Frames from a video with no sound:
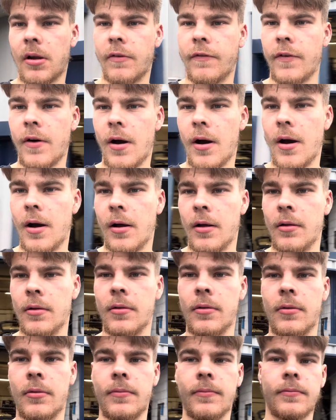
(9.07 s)

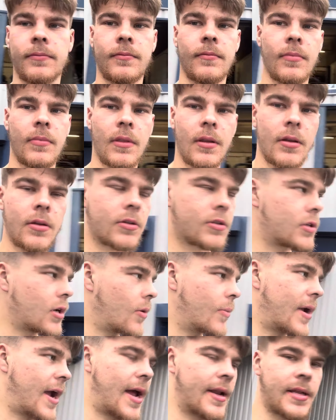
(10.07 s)
far. So
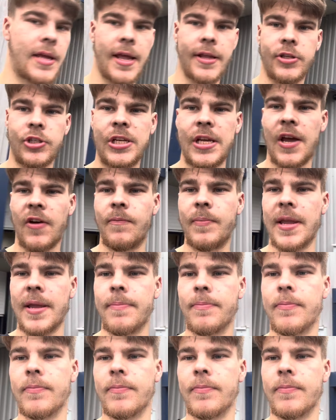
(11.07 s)
we had a GFB